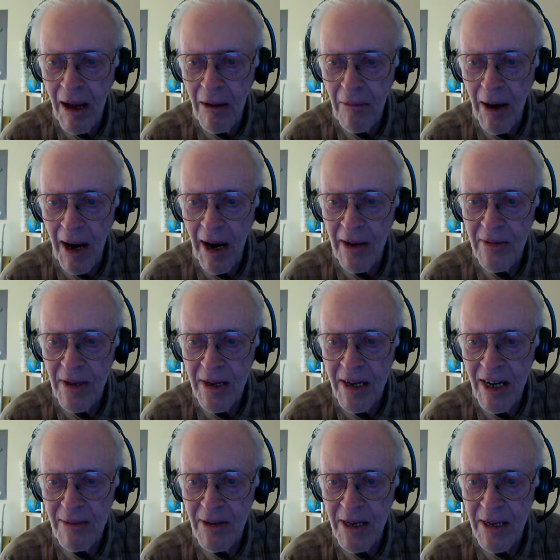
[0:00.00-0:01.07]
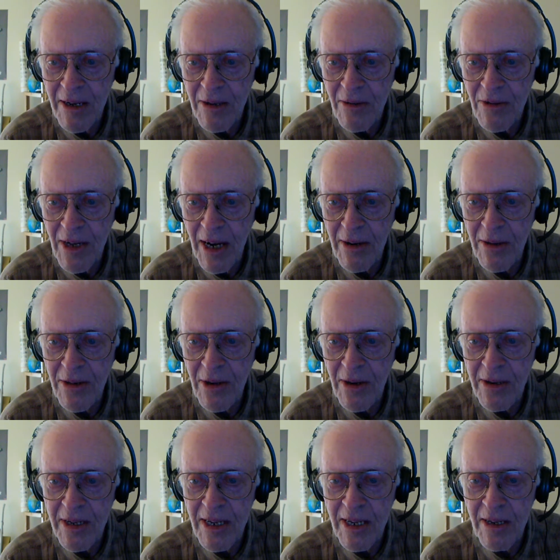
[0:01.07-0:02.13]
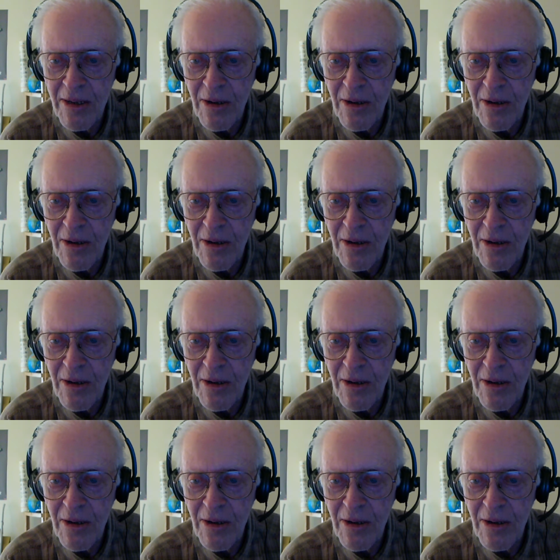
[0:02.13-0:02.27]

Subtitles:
Behind the Coming 2013